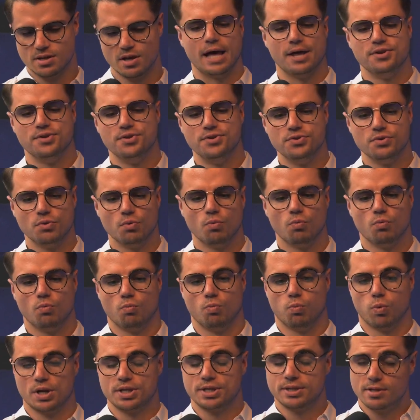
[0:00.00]
And
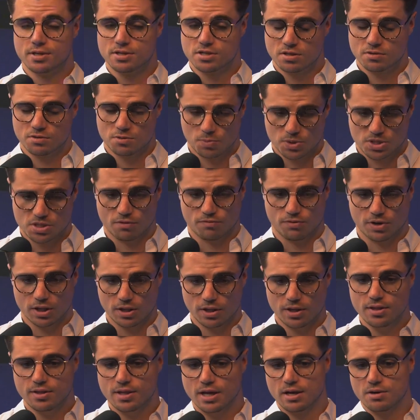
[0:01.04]
what this
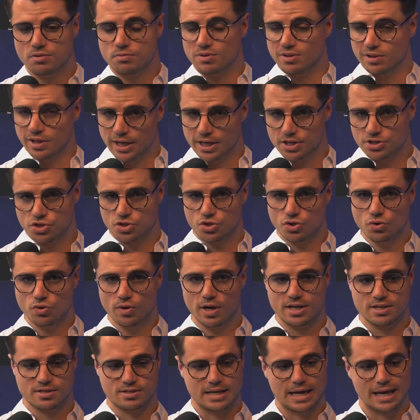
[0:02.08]
specifically then leads to
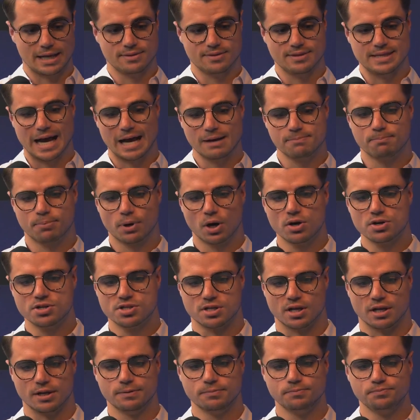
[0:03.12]
is that that
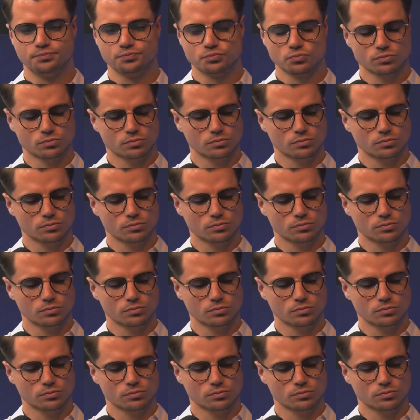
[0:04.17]
person